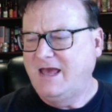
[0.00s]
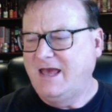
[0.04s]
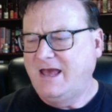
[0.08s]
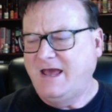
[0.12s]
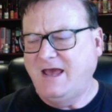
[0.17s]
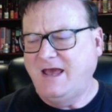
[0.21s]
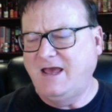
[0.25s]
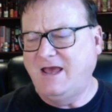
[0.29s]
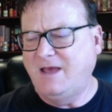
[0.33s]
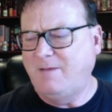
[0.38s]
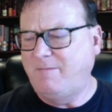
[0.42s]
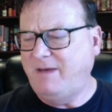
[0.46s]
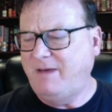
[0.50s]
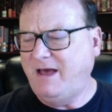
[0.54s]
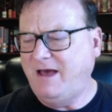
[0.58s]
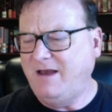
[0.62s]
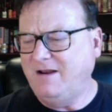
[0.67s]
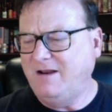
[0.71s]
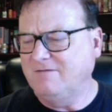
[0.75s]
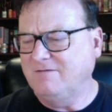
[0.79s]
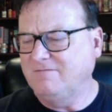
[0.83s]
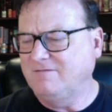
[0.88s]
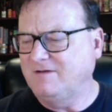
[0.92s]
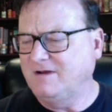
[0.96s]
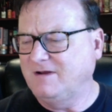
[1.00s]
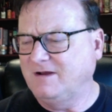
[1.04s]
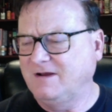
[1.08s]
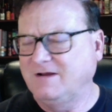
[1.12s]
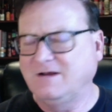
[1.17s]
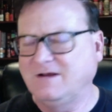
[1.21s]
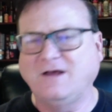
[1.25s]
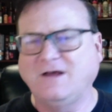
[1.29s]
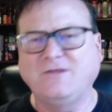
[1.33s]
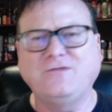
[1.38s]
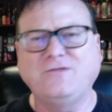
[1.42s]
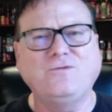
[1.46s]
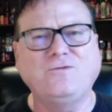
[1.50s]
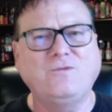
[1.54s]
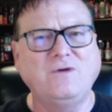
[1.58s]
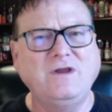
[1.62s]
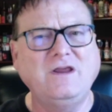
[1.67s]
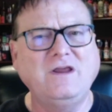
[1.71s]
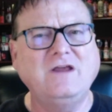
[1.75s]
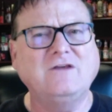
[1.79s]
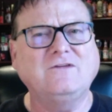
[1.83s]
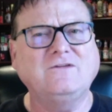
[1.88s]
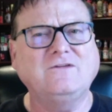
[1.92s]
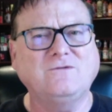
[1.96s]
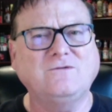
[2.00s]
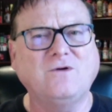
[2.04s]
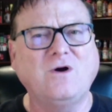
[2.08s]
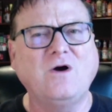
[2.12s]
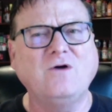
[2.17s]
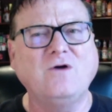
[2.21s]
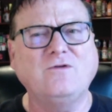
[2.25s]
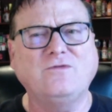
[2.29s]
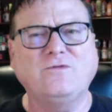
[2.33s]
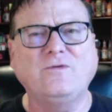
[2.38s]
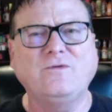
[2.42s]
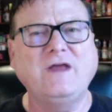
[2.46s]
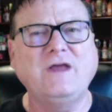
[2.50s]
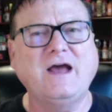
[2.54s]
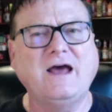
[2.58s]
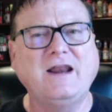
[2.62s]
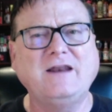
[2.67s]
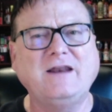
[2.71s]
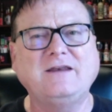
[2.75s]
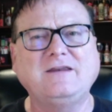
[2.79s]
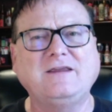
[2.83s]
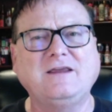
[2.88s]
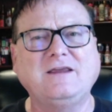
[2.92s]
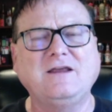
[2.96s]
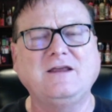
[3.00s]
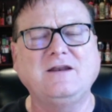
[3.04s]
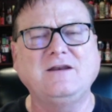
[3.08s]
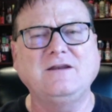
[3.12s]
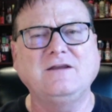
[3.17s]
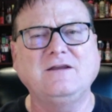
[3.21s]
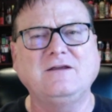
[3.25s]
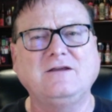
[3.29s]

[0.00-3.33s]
of a 3, a strong 3 out of 10.